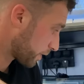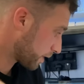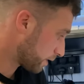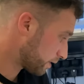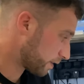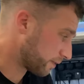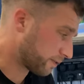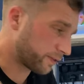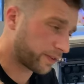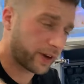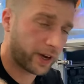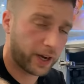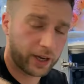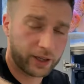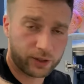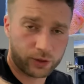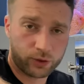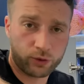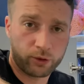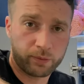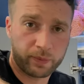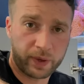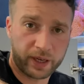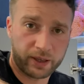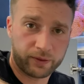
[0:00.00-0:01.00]
the third
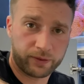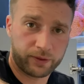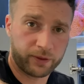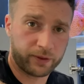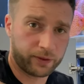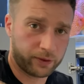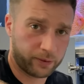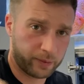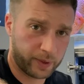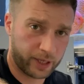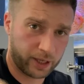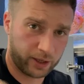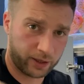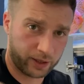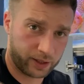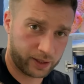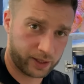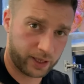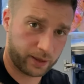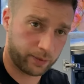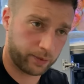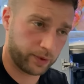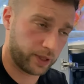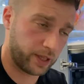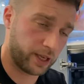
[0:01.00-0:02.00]
sort of benefit for me, like I
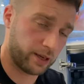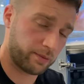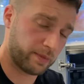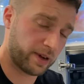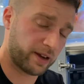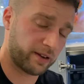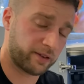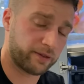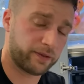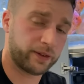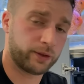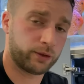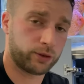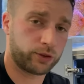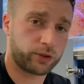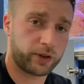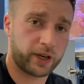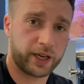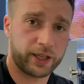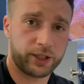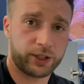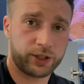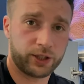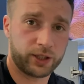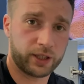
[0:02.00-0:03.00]
said, with the amount of
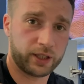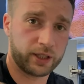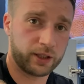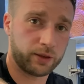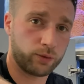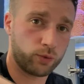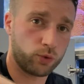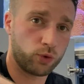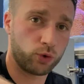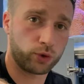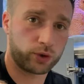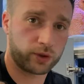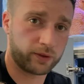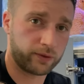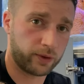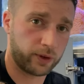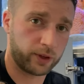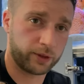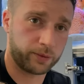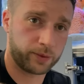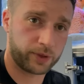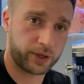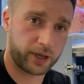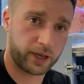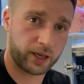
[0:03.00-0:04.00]
filtration and the water
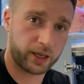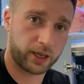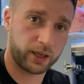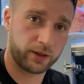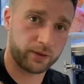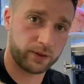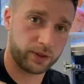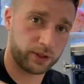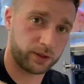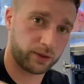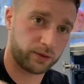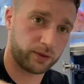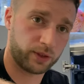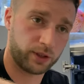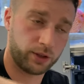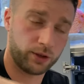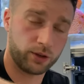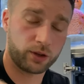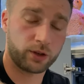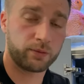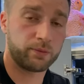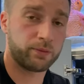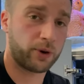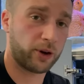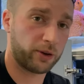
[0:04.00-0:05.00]
volume turnover is obviously you
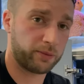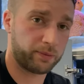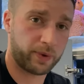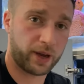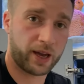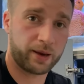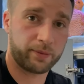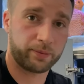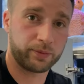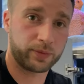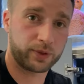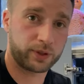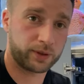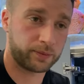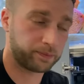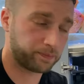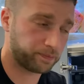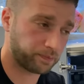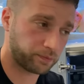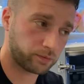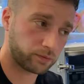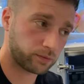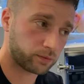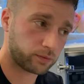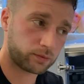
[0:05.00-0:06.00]
can buy pumps.
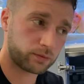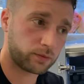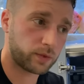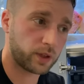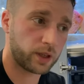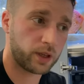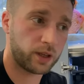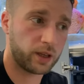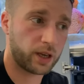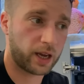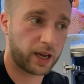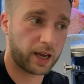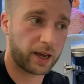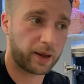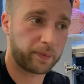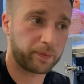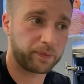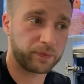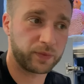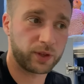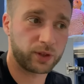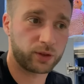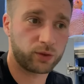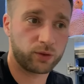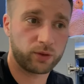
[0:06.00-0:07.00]

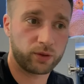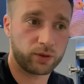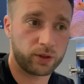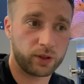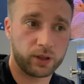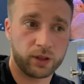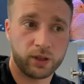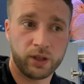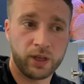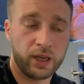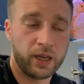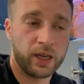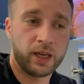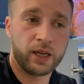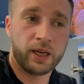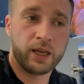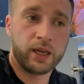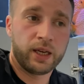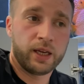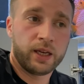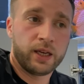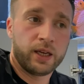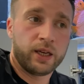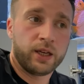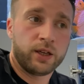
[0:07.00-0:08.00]
Um, sort of the
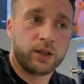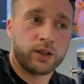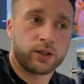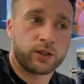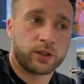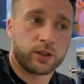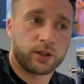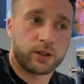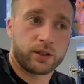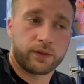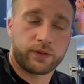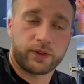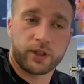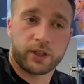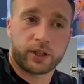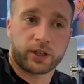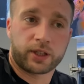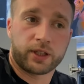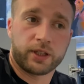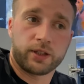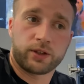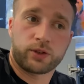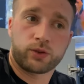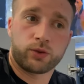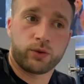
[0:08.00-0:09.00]
if you're
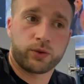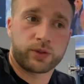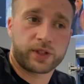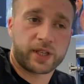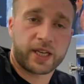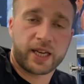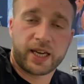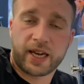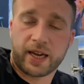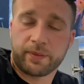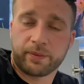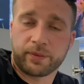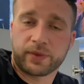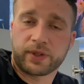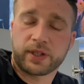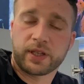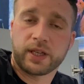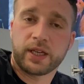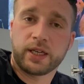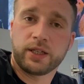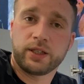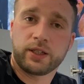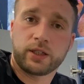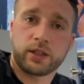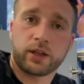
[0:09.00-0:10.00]
looking at the sort of
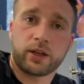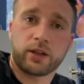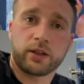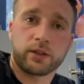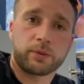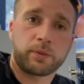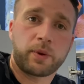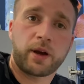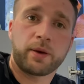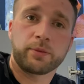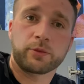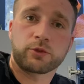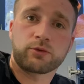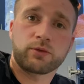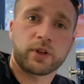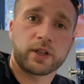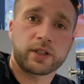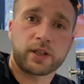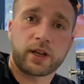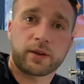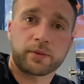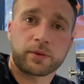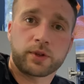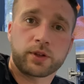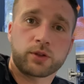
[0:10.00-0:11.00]
TMCs, you know, there's pumps
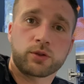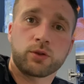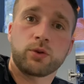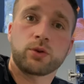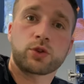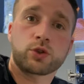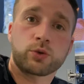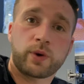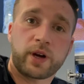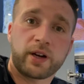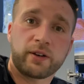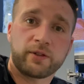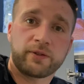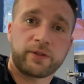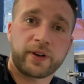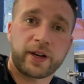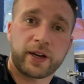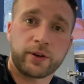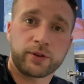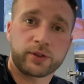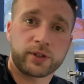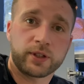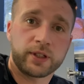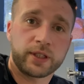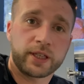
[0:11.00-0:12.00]
running up to sort of
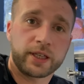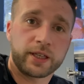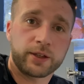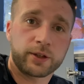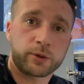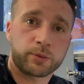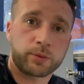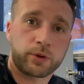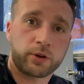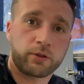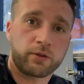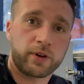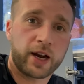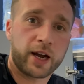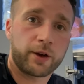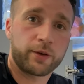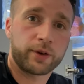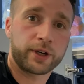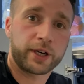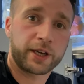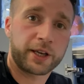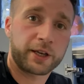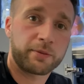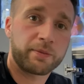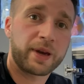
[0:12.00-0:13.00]
12,000 litres per hour.
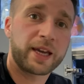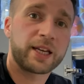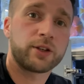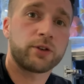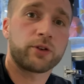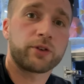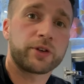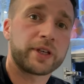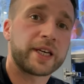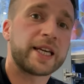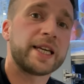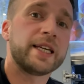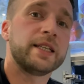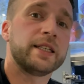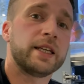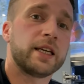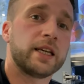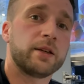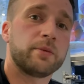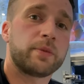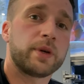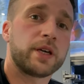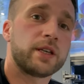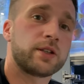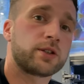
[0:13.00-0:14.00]
Now, you may not need
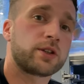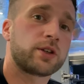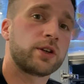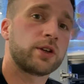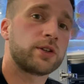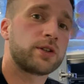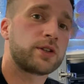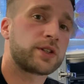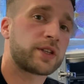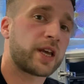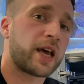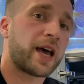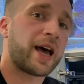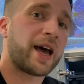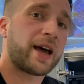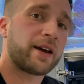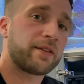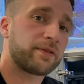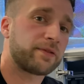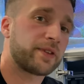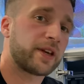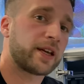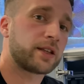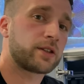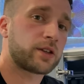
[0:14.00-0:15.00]
it, but it's good to
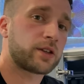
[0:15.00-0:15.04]
have that